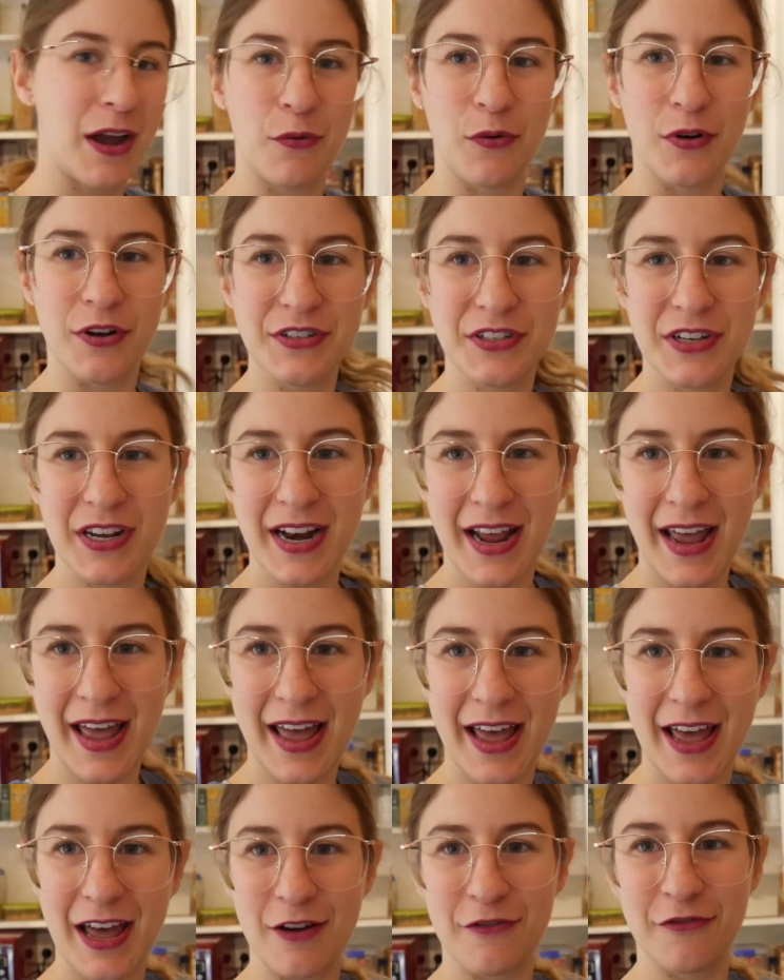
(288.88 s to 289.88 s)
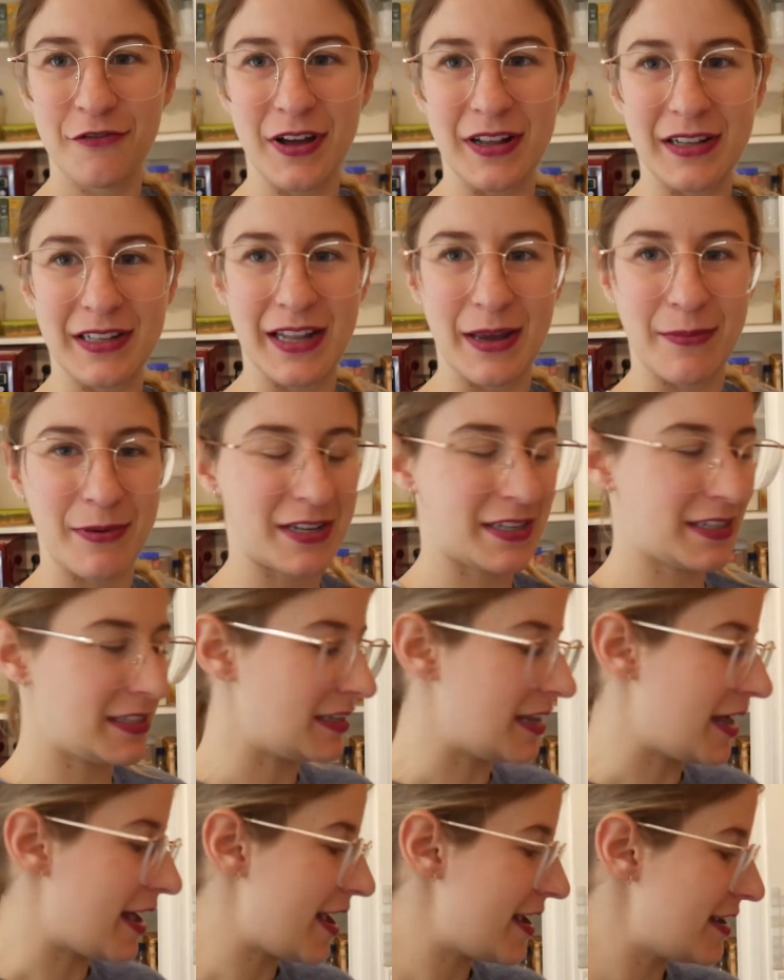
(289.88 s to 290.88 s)
was gonna have a lemon
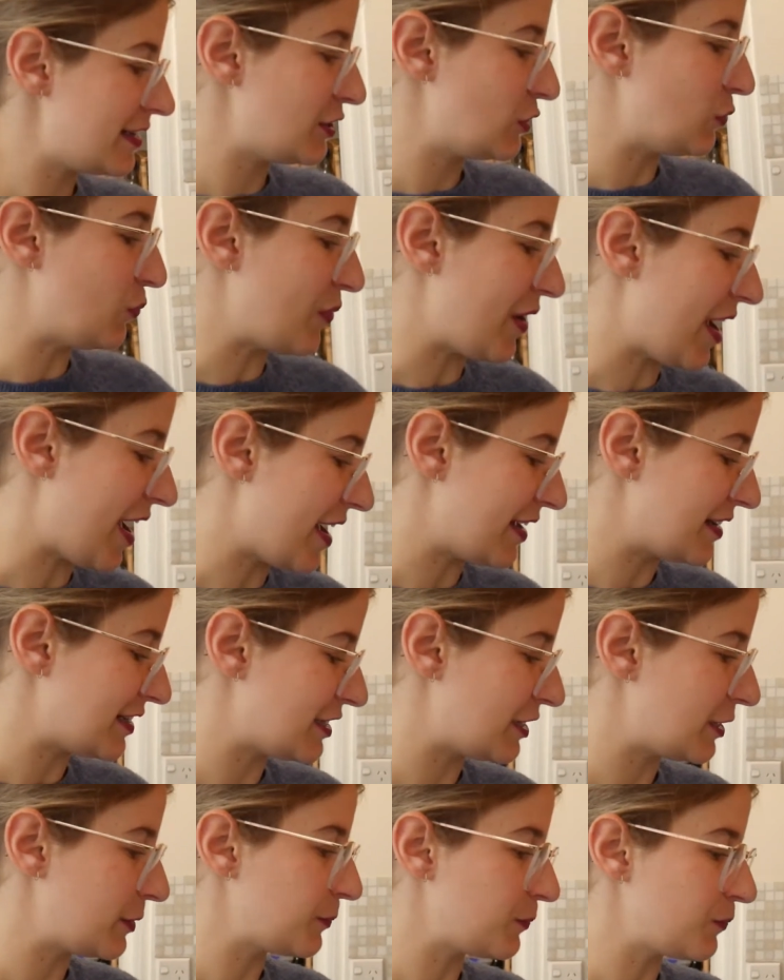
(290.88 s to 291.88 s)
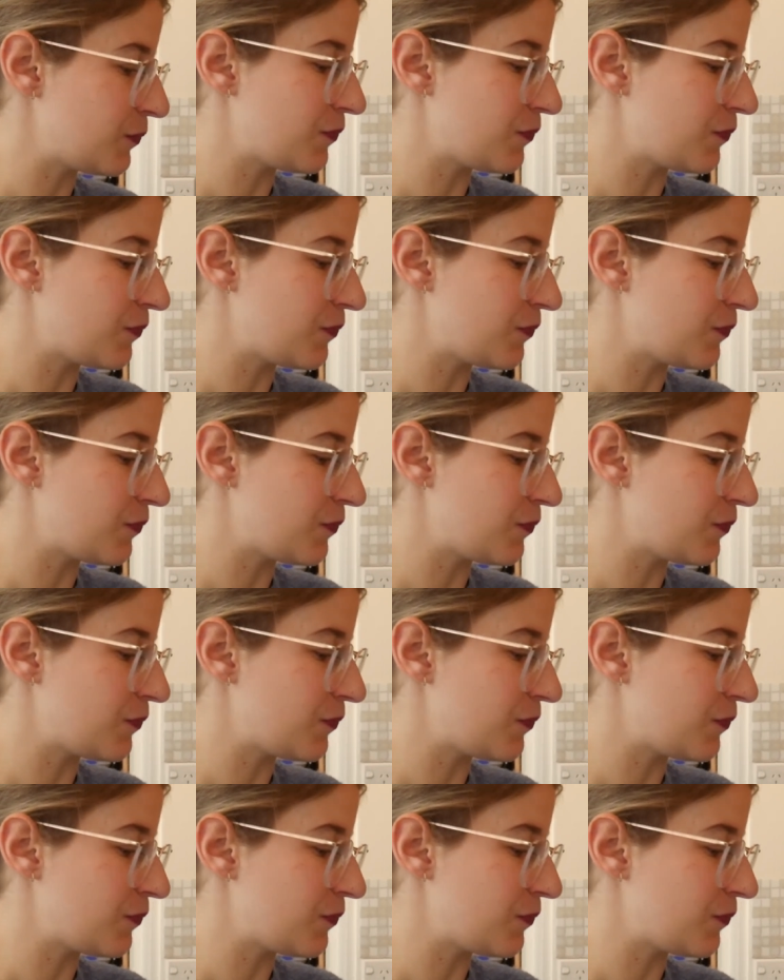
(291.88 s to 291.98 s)
slice, but